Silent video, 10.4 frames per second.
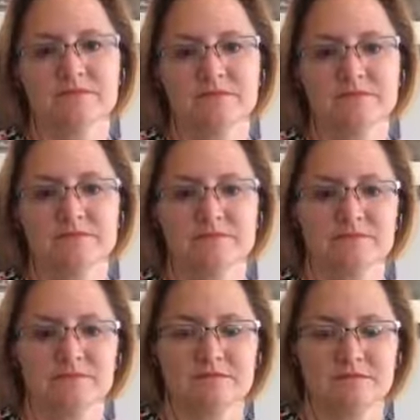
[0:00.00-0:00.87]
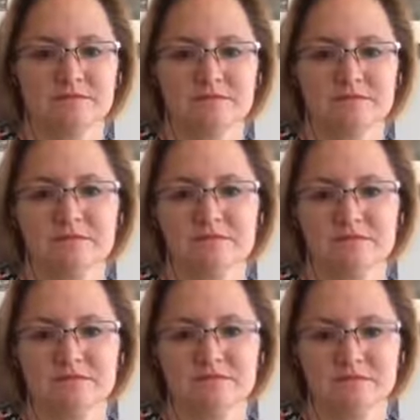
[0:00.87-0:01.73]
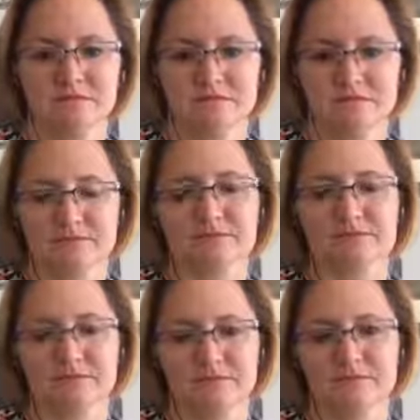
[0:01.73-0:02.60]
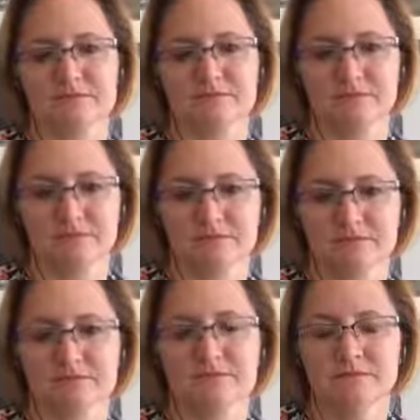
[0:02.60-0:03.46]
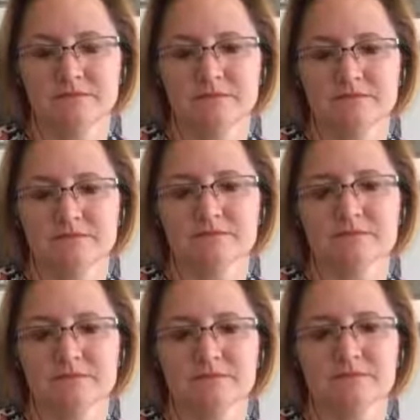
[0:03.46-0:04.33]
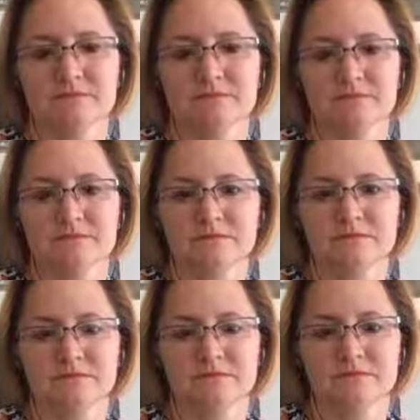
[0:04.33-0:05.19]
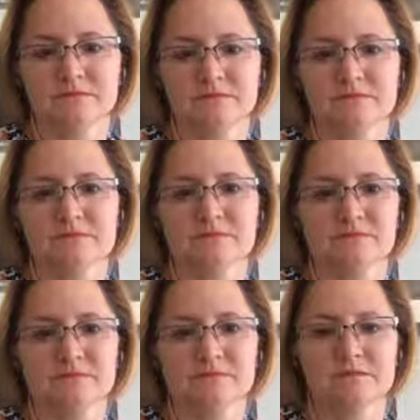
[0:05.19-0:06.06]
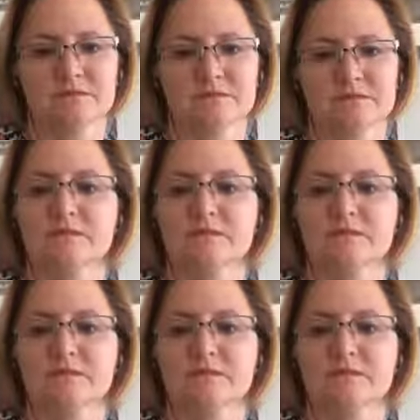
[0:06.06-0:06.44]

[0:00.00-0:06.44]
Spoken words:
No words are spoken by the person on screen.